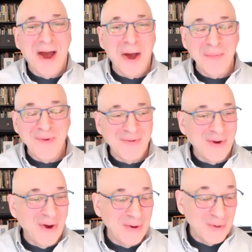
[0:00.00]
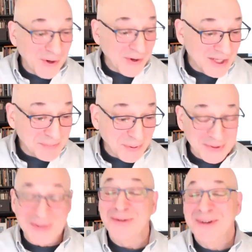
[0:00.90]
um, nor are they
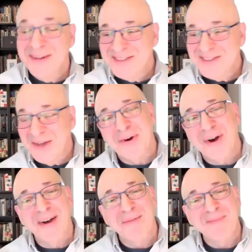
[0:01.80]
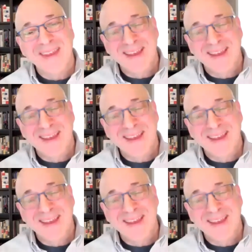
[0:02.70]
supposed to. So, um,